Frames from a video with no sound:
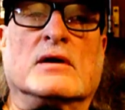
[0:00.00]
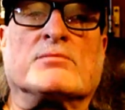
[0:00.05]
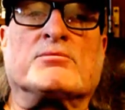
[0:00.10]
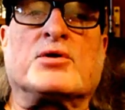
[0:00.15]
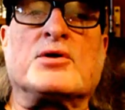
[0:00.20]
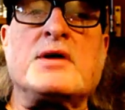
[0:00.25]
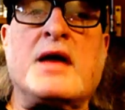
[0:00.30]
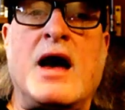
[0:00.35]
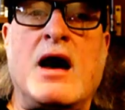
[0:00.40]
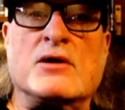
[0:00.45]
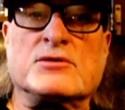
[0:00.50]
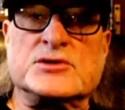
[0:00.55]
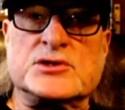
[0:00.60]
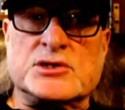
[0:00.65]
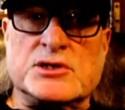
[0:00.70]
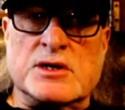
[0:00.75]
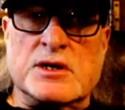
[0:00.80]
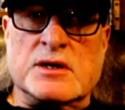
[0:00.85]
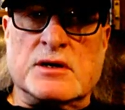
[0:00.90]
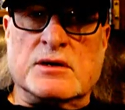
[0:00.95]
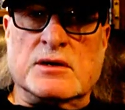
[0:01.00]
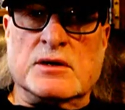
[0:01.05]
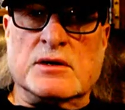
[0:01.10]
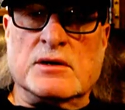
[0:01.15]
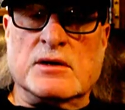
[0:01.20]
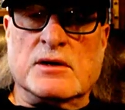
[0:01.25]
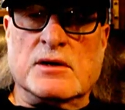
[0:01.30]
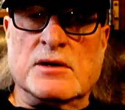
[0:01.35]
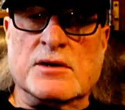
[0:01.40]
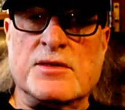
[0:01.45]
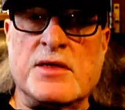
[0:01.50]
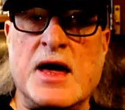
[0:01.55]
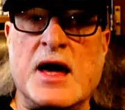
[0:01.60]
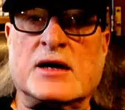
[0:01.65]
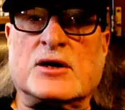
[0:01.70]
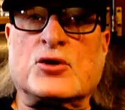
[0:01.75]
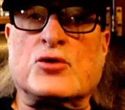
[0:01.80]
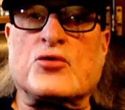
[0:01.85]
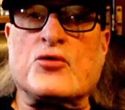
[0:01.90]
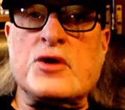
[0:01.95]
pronouncing
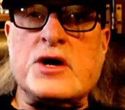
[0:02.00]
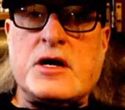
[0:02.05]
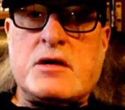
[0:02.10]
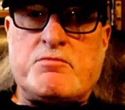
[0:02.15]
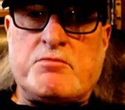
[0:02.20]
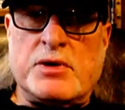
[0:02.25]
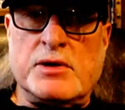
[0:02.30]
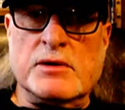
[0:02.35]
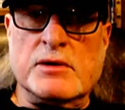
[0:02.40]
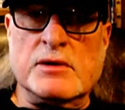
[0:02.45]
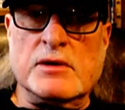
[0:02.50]
that creep,